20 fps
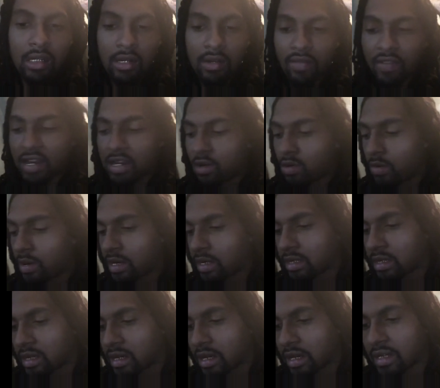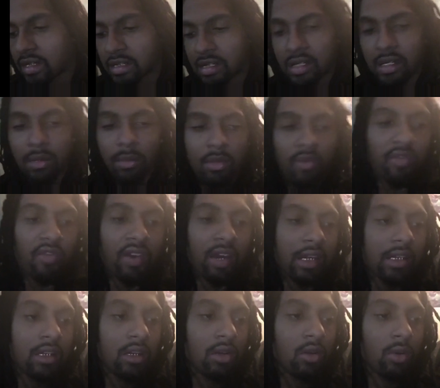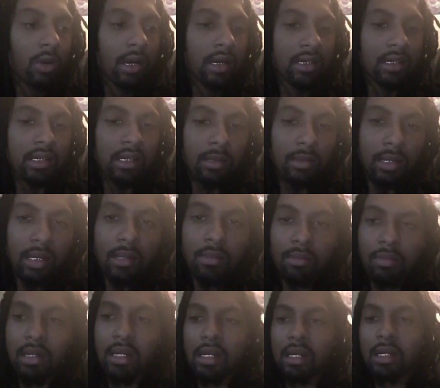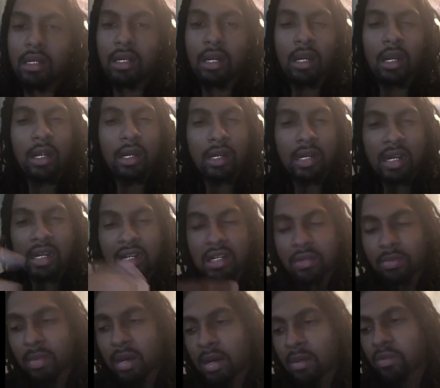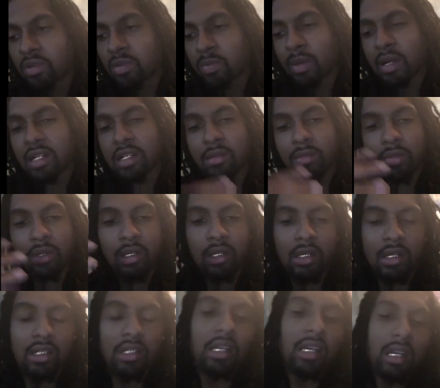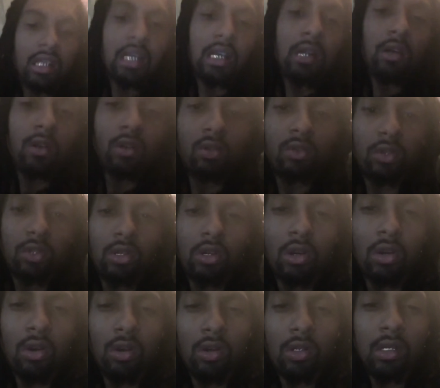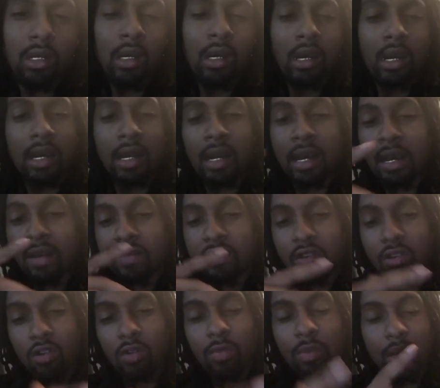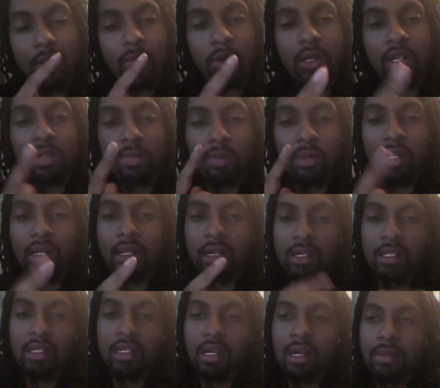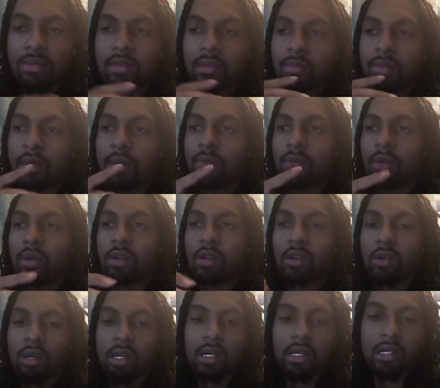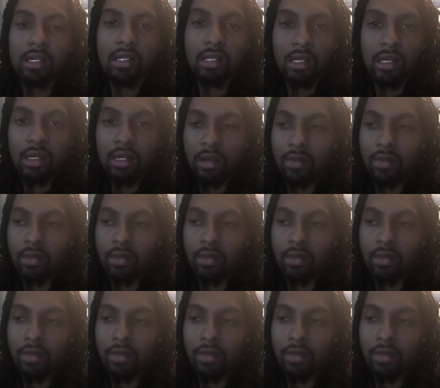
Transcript: If I go out there and I see them affected or I see them get bitten, that is my responsibility to take care of those dogs. And I have told people this plenty of times, and people don't understand.